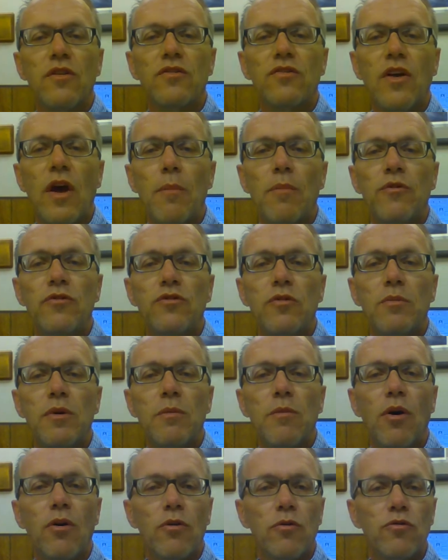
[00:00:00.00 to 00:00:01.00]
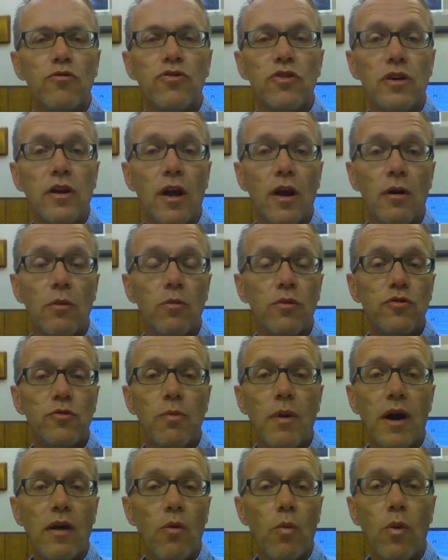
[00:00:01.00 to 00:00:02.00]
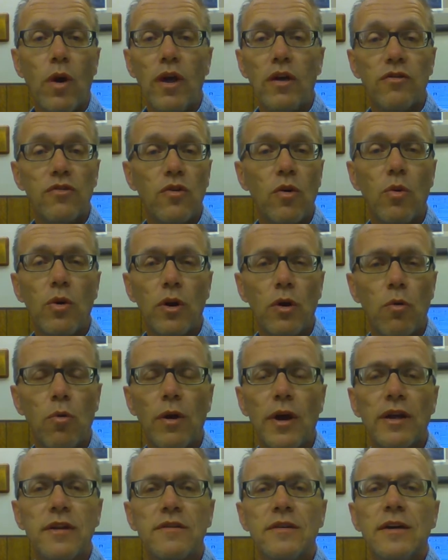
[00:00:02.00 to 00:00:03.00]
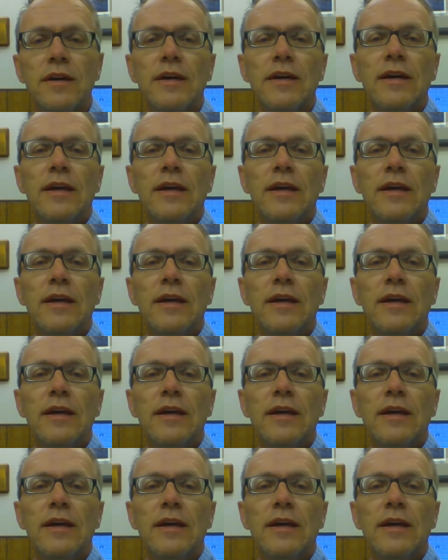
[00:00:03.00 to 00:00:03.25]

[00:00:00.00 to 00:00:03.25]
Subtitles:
This happens to be about urgent care, which, by the way, is going great,